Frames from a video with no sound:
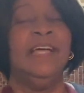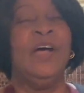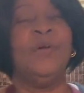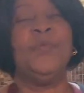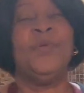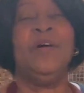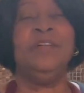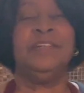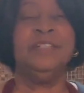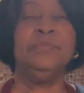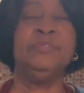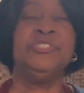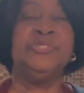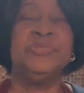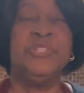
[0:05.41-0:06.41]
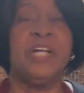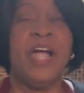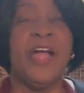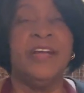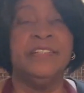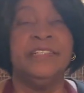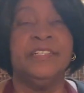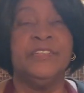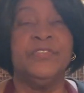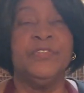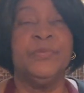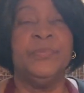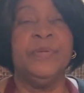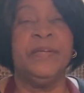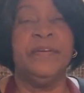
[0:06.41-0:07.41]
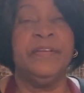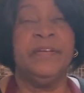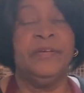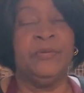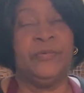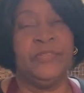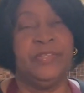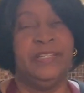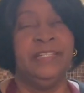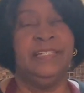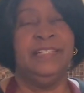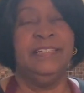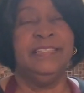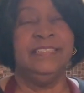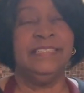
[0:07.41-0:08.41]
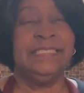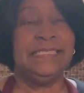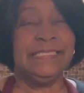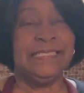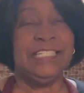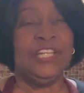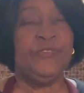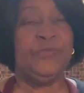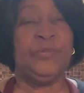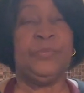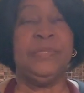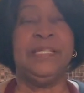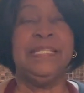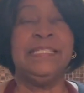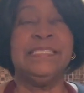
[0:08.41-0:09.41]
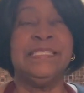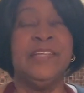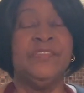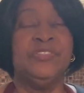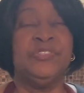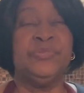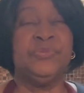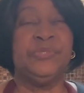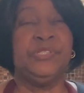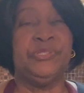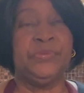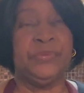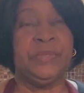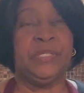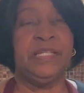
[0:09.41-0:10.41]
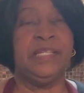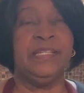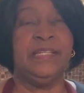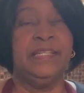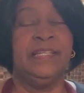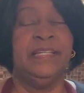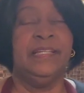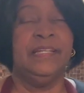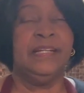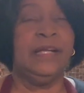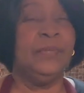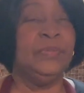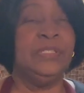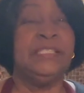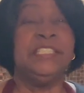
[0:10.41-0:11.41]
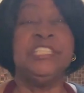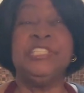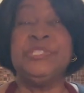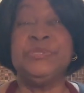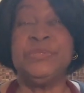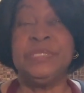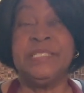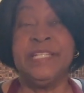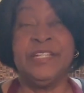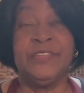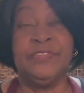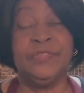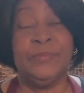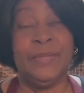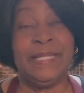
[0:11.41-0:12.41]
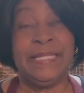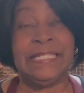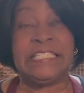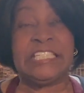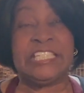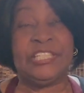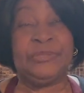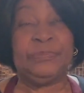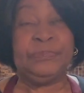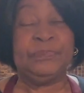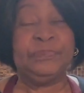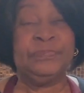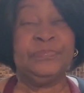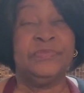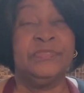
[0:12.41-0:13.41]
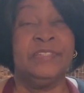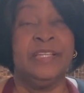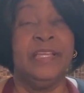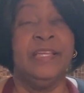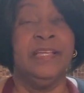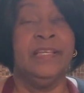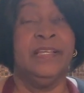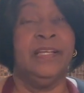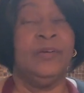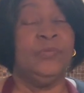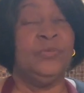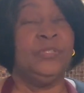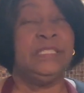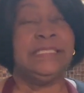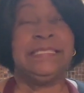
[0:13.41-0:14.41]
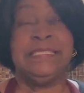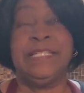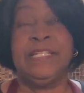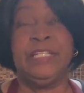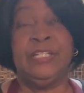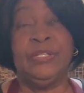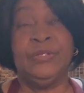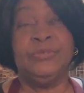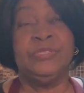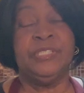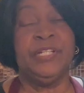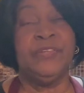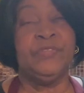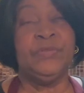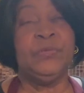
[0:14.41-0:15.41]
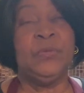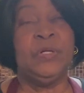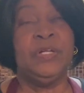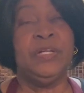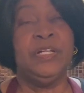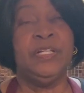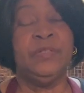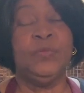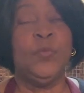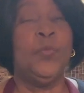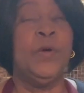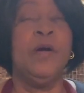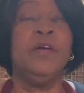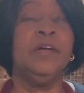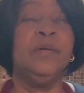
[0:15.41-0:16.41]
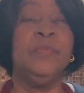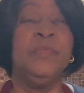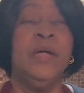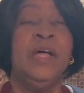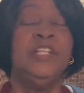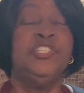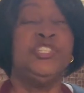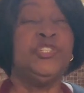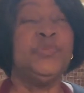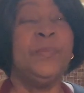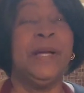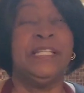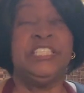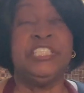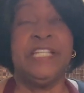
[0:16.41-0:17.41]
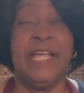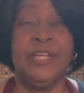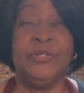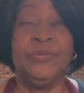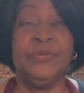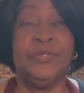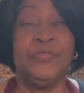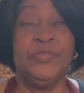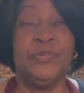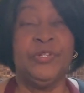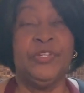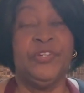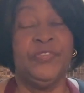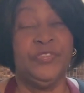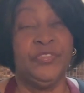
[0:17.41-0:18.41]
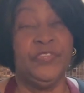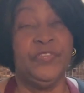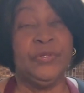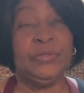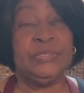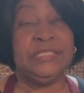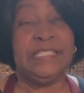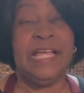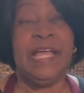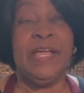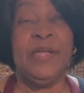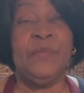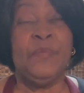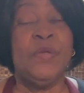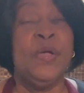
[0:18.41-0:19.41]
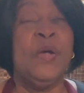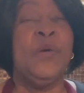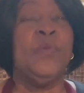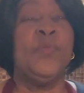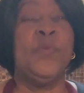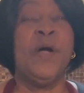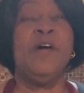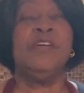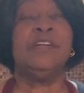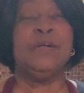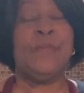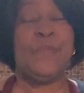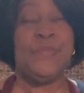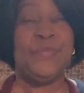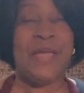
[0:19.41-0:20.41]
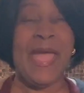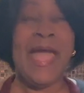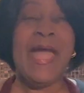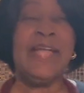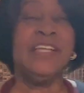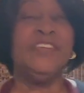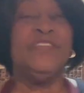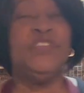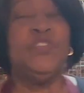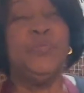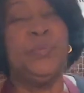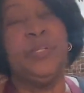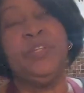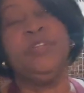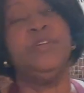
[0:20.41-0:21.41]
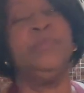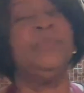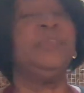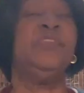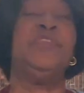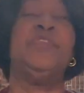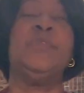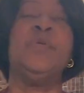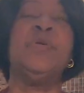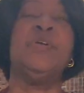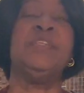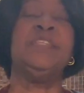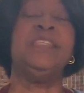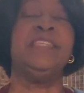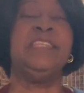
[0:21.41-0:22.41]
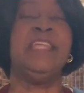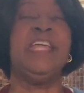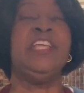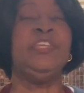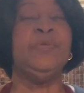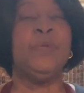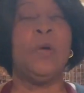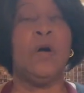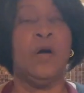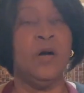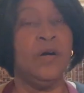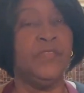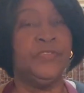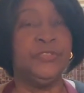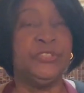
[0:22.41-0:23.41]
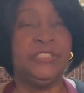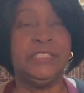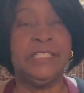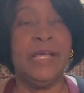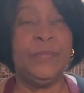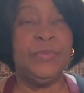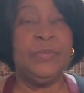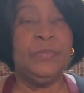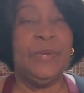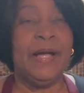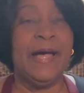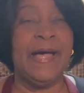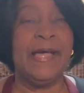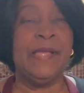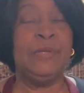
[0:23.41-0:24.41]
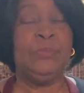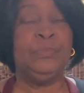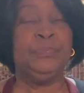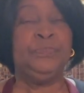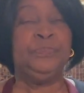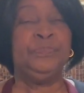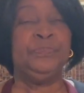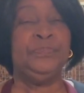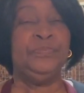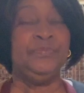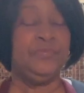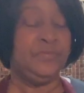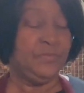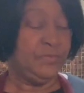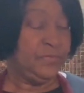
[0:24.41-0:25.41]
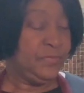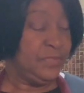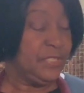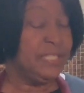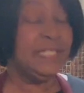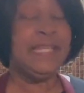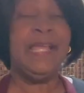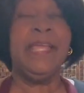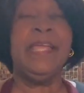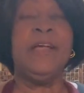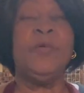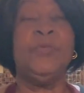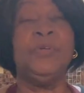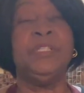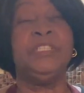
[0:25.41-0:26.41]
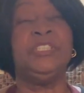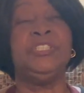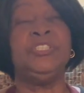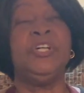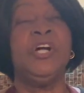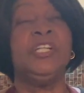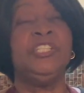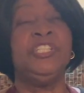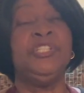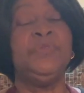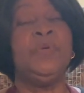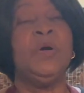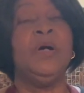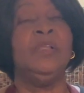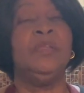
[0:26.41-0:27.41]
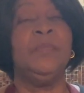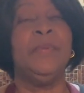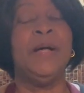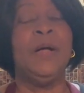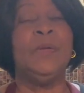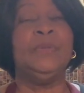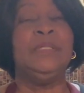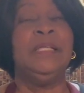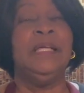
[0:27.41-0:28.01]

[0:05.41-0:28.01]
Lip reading: Welcome to Gardening for Better Health. This is Henry B. 723 coming to you today from my kitchen. I wanted to say hello to everyone. Welcome to my channel. If you're here for the first time, welcome back. If you've been here before, thank you all for stopping by. Today I wanted to talk to you all about